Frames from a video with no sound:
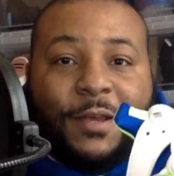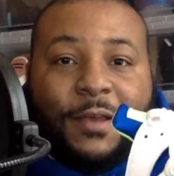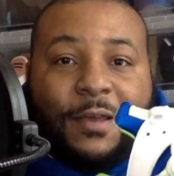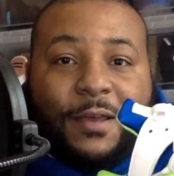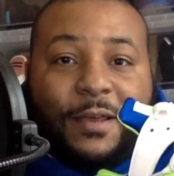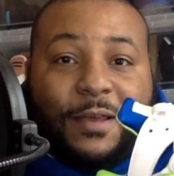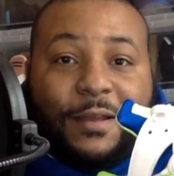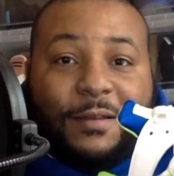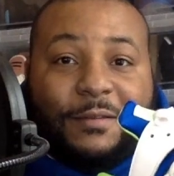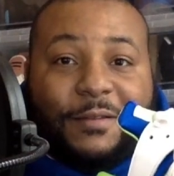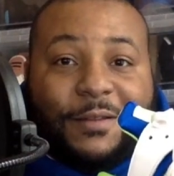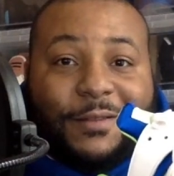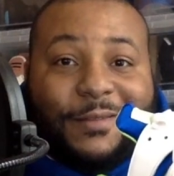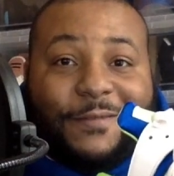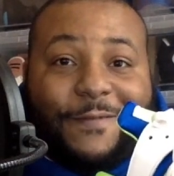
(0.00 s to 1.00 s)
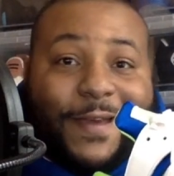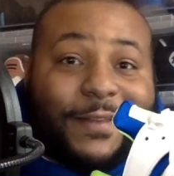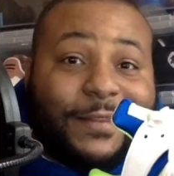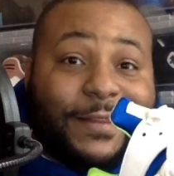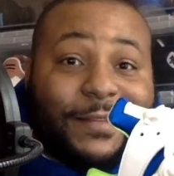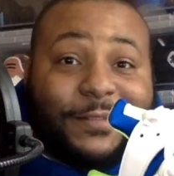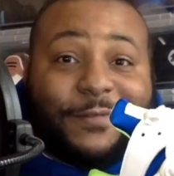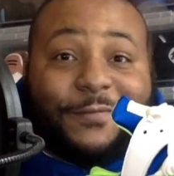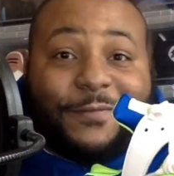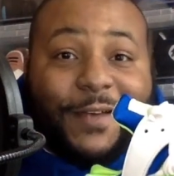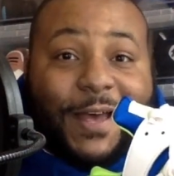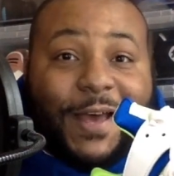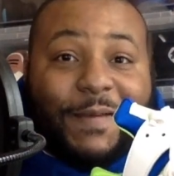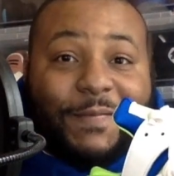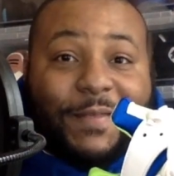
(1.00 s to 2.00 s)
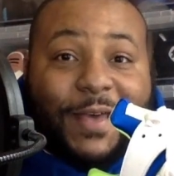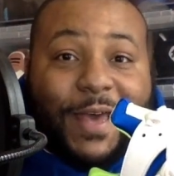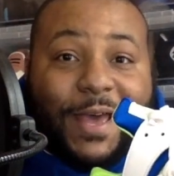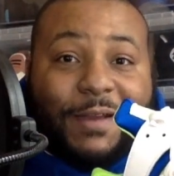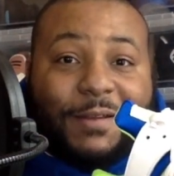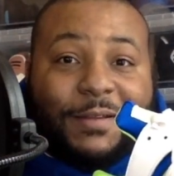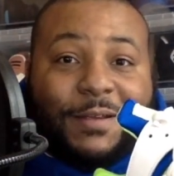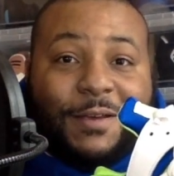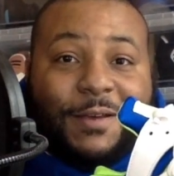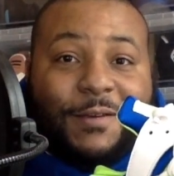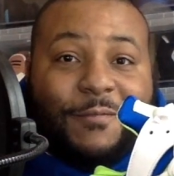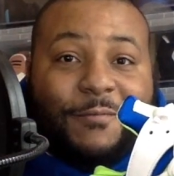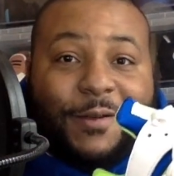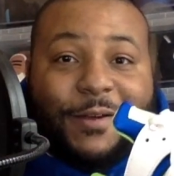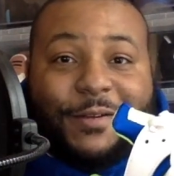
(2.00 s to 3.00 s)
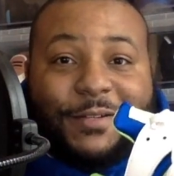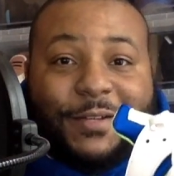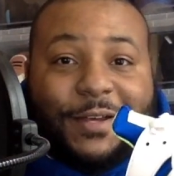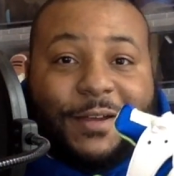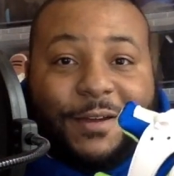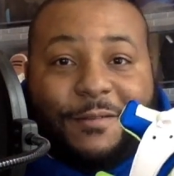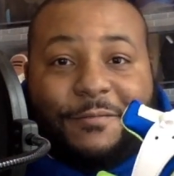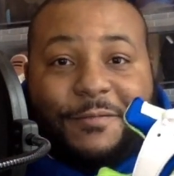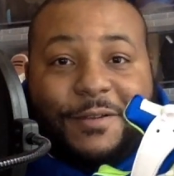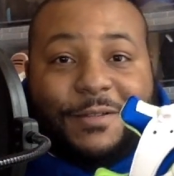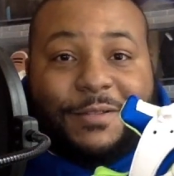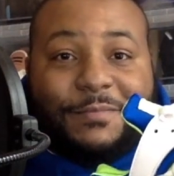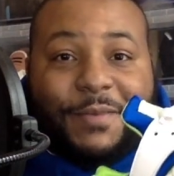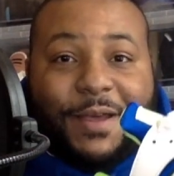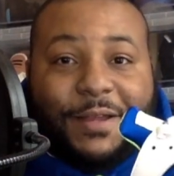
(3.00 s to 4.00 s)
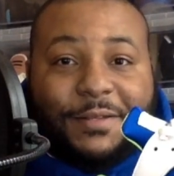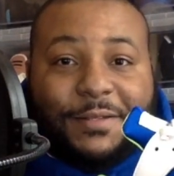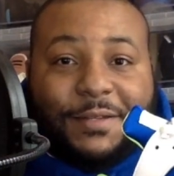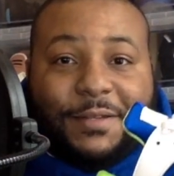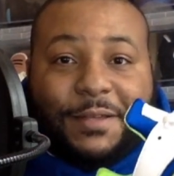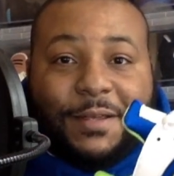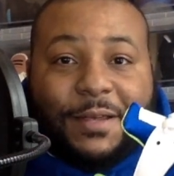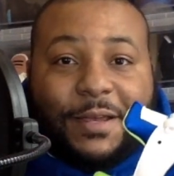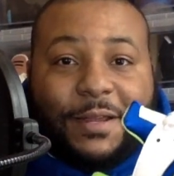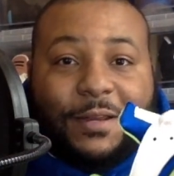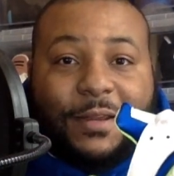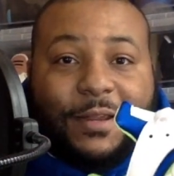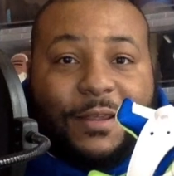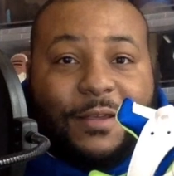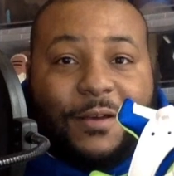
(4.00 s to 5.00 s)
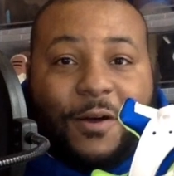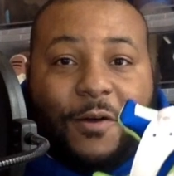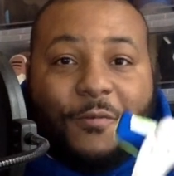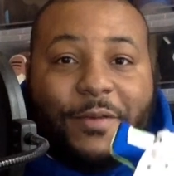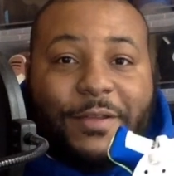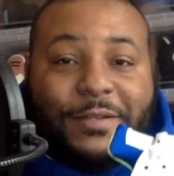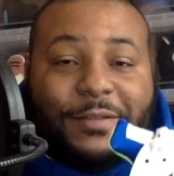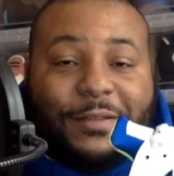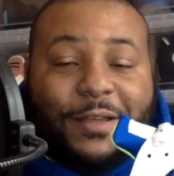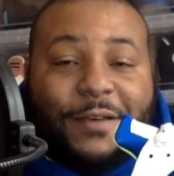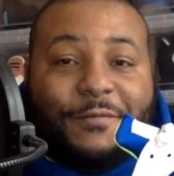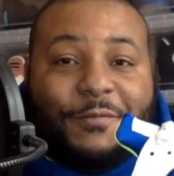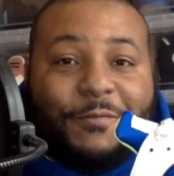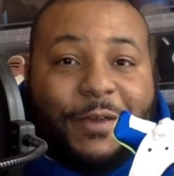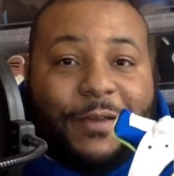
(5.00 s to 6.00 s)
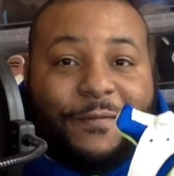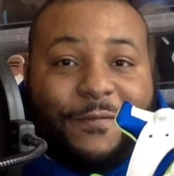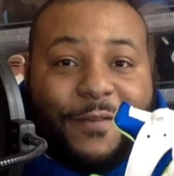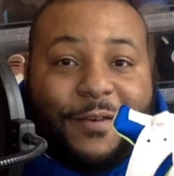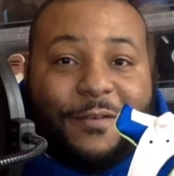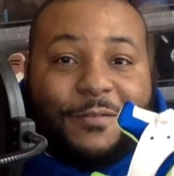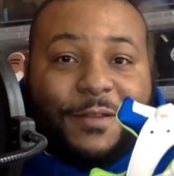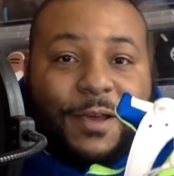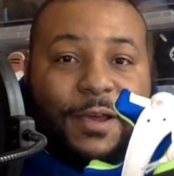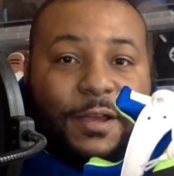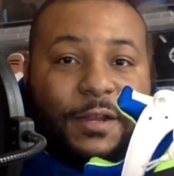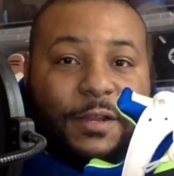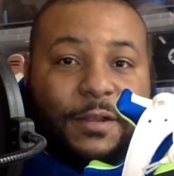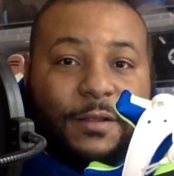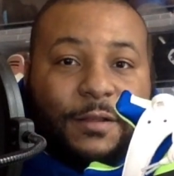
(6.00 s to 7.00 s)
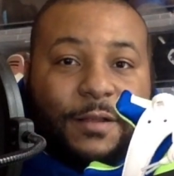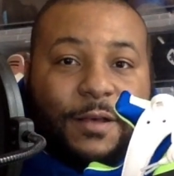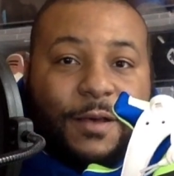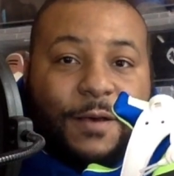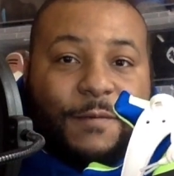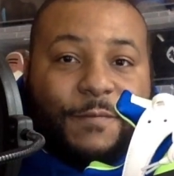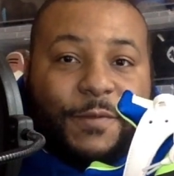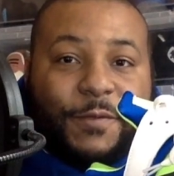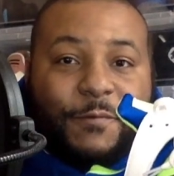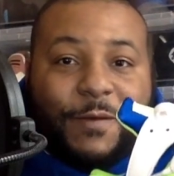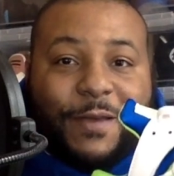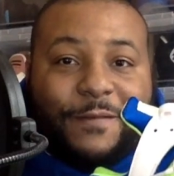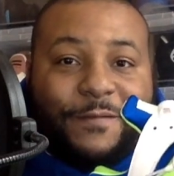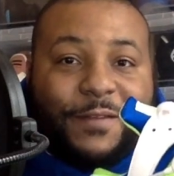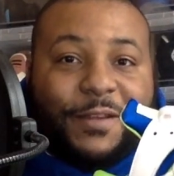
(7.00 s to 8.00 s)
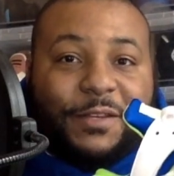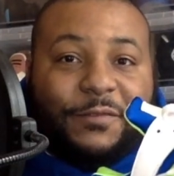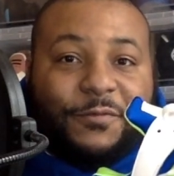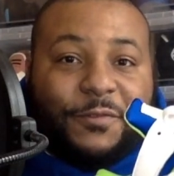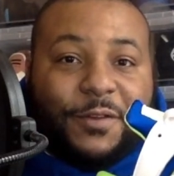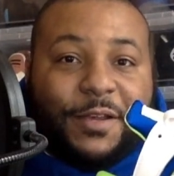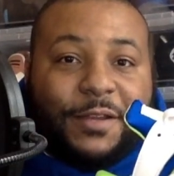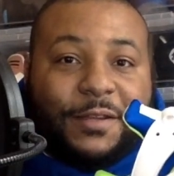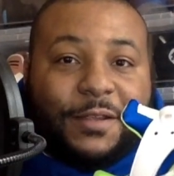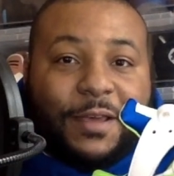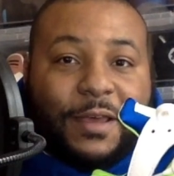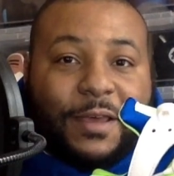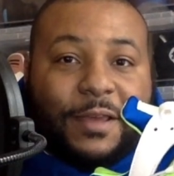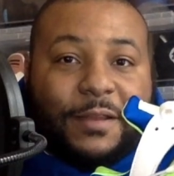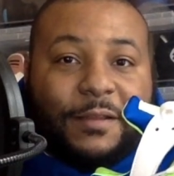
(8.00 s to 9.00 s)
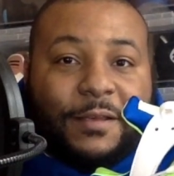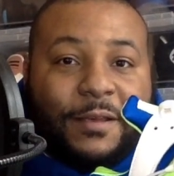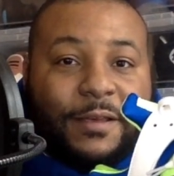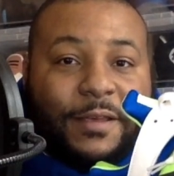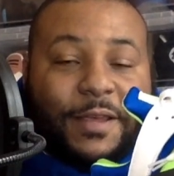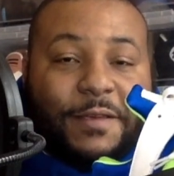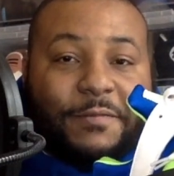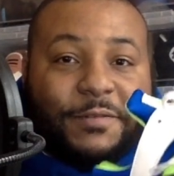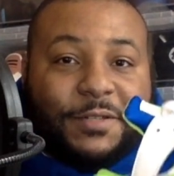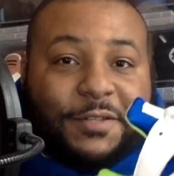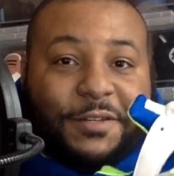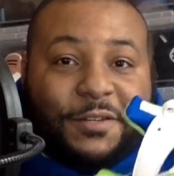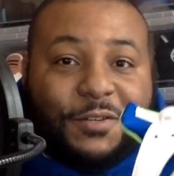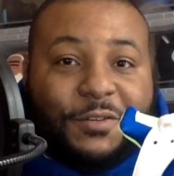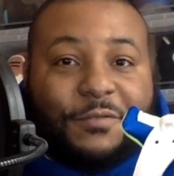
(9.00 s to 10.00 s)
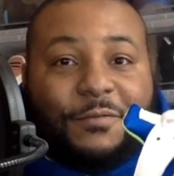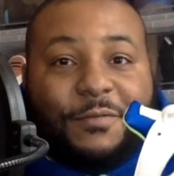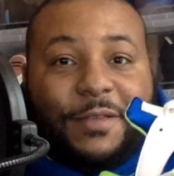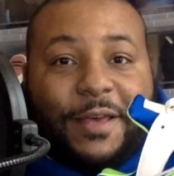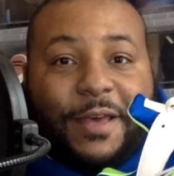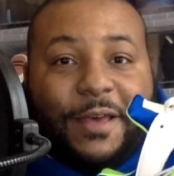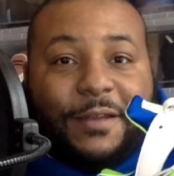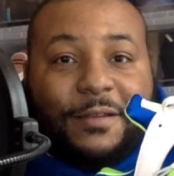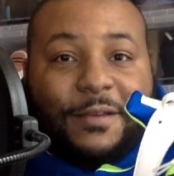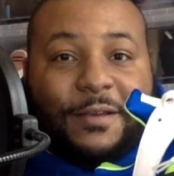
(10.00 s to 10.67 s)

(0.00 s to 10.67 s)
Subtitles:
and the fact that they survived that wear and tear was amazing. And he always loved the way it felt, the way it fit his foot, and it was just a shoe that